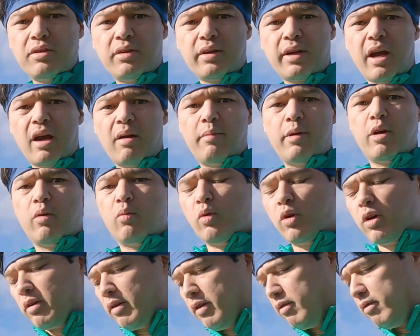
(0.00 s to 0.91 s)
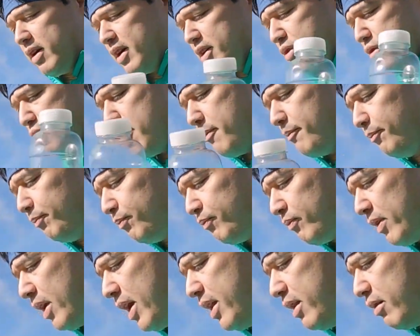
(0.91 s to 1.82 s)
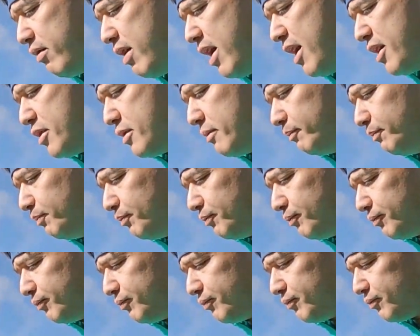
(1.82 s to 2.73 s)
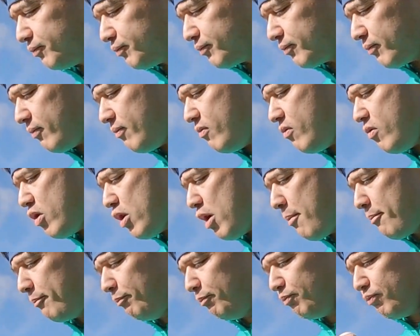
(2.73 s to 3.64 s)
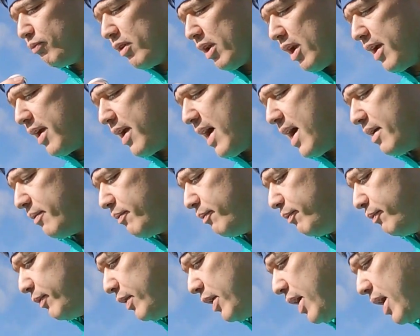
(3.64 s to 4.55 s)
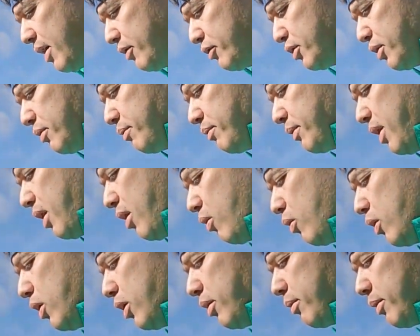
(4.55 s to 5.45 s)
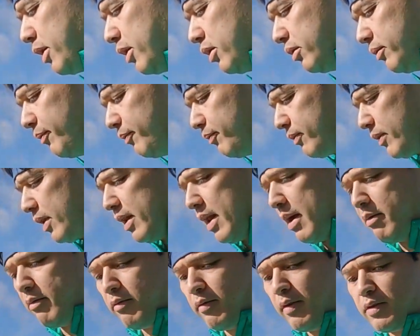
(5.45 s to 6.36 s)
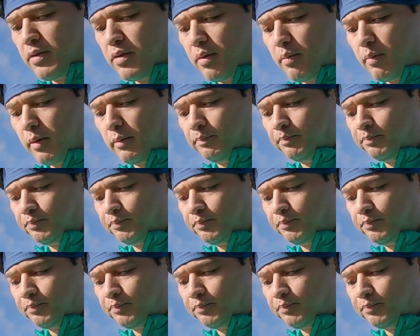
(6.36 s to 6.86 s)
don't carry your own water in the race. So in the race, you can't drop them into the water bottle, let them fizzle.